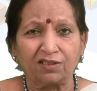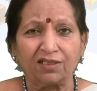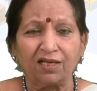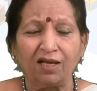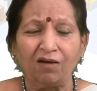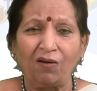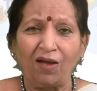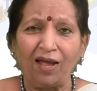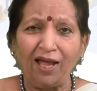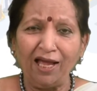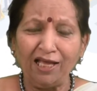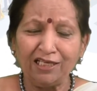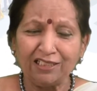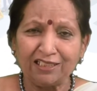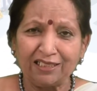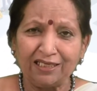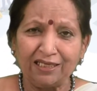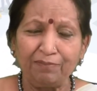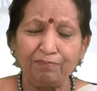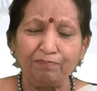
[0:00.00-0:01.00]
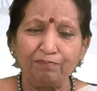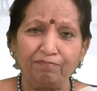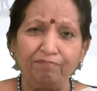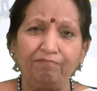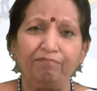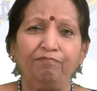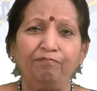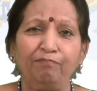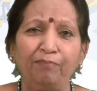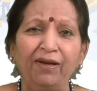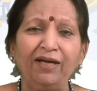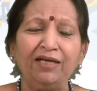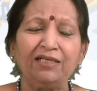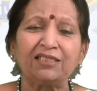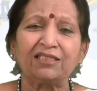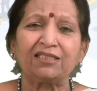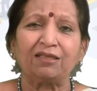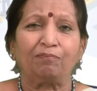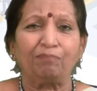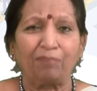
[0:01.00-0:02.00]
Now, as he
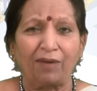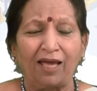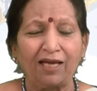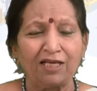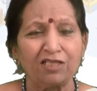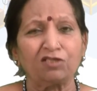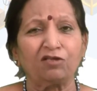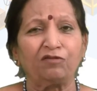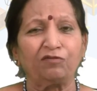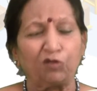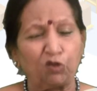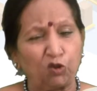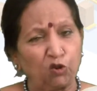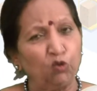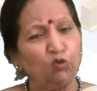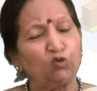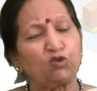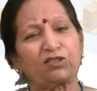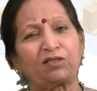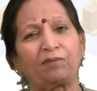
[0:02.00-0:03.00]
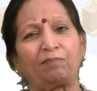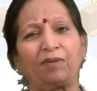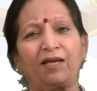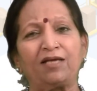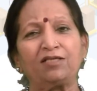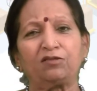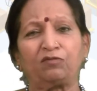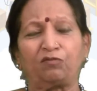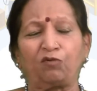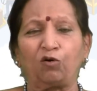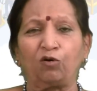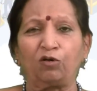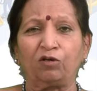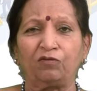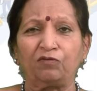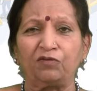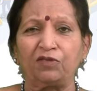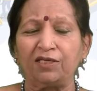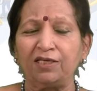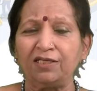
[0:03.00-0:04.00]
builds huge supplies of all
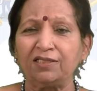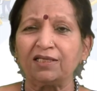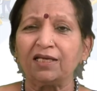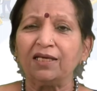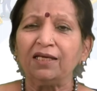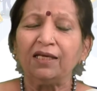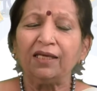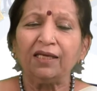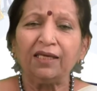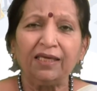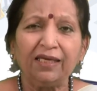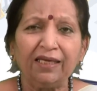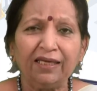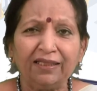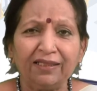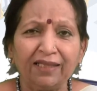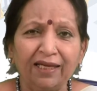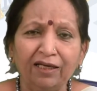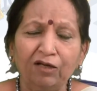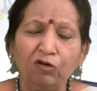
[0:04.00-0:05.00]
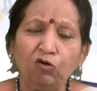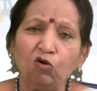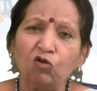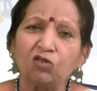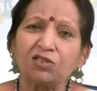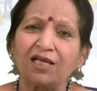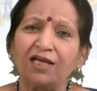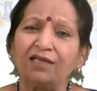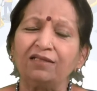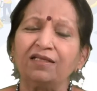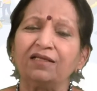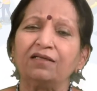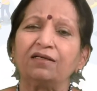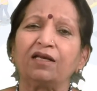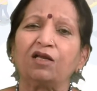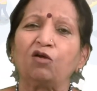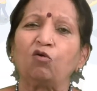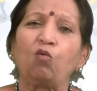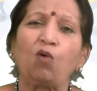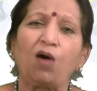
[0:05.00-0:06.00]
of these, he then looks at the
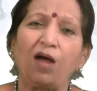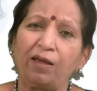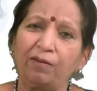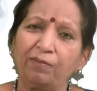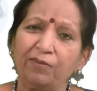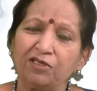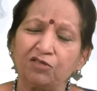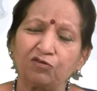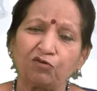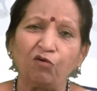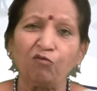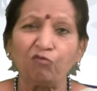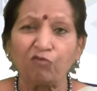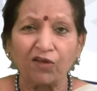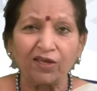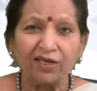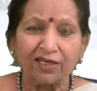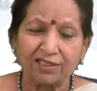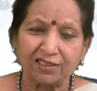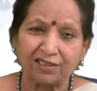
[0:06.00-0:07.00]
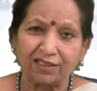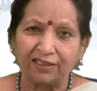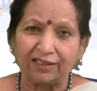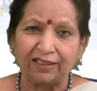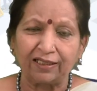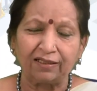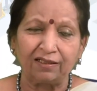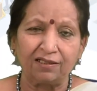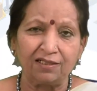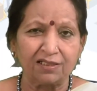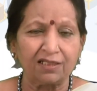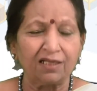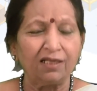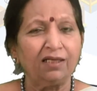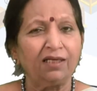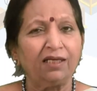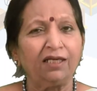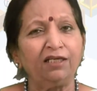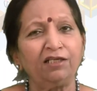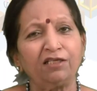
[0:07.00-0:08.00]
requirements from various retailers
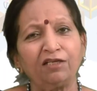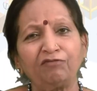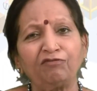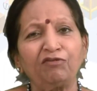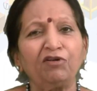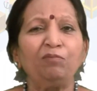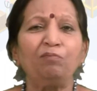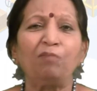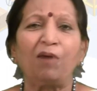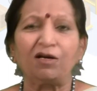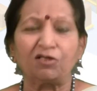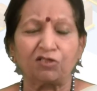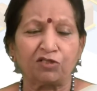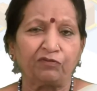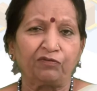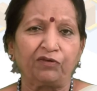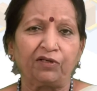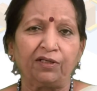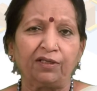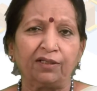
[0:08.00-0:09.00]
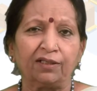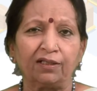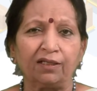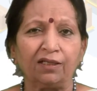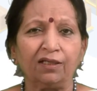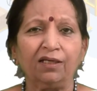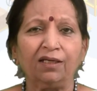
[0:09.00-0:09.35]
in different parts of India.